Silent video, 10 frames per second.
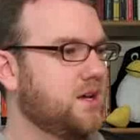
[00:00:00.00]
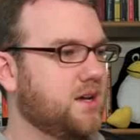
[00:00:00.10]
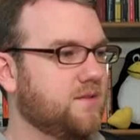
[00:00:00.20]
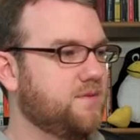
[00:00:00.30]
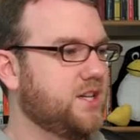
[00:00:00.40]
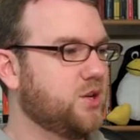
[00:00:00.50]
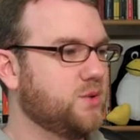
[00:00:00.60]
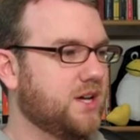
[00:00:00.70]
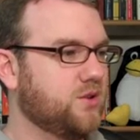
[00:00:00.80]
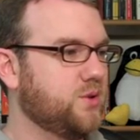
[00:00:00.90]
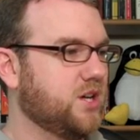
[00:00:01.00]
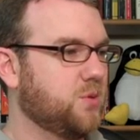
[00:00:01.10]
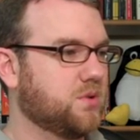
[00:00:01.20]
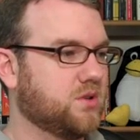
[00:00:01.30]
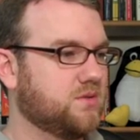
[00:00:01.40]
uh, video download
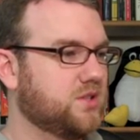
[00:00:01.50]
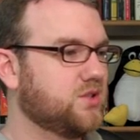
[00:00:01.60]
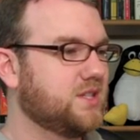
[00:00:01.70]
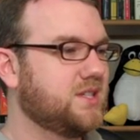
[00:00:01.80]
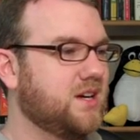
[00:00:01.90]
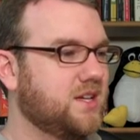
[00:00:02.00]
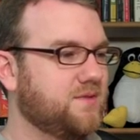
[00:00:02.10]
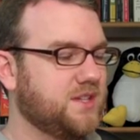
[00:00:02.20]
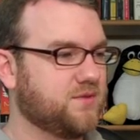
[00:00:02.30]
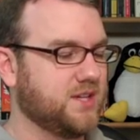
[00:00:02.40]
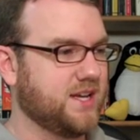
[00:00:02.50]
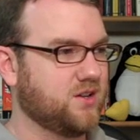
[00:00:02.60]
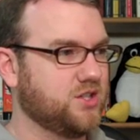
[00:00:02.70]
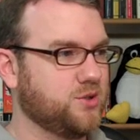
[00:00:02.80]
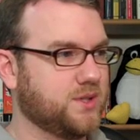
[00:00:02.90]
helper. There's a ton of different
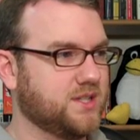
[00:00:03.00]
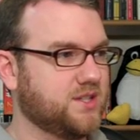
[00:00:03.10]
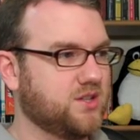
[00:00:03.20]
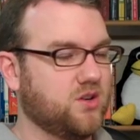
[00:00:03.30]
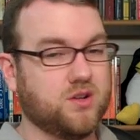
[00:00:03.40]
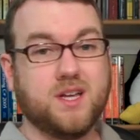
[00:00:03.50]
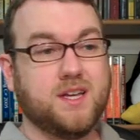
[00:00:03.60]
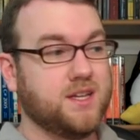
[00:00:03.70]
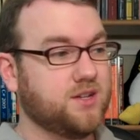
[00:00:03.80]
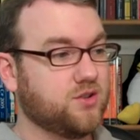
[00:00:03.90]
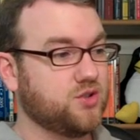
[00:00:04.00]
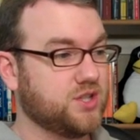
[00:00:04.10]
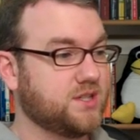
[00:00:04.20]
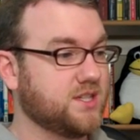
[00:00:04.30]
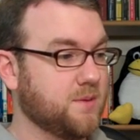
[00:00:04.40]
add-ons you can install. Here are
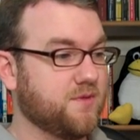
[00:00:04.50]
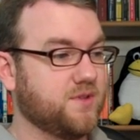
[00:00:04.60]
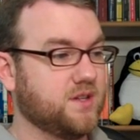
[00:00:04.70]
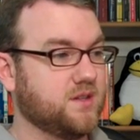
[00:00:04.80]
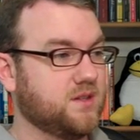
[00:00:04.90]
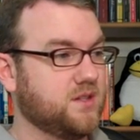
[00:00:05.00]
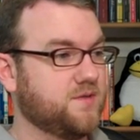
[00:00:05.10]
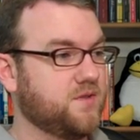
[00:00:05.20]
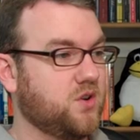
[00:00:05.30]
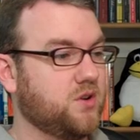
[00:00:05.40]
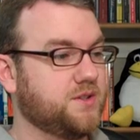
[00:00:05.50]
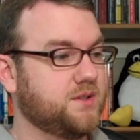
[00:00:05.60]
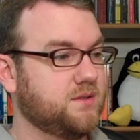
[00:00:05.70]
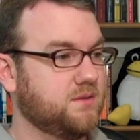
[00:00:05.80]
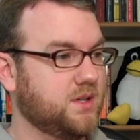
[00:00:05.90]
just some of the, the
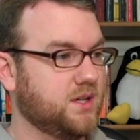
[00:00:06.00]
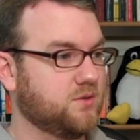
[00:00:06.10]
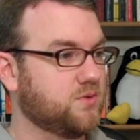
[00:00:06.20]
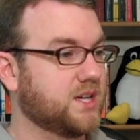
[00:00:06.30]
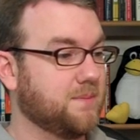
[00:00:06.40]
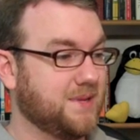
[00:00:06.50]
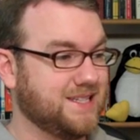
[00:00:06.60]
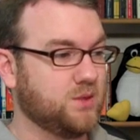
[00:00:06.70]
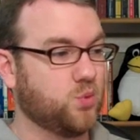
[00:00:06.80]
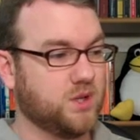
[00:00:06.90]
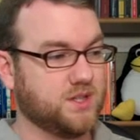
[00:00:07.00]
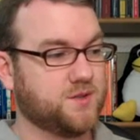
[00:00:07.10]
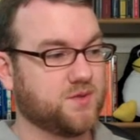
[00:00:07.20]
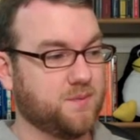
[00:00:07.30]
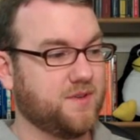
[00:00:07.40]
default uh, recommended ones
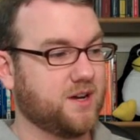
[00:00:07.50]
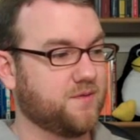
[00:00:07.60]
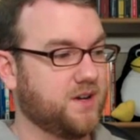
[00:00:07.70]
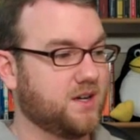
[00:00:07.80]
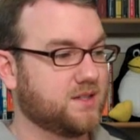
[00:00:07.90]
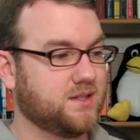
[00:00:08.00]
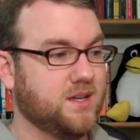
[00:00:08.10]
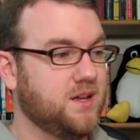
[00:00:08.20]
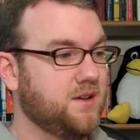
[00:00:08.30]
from Firefox.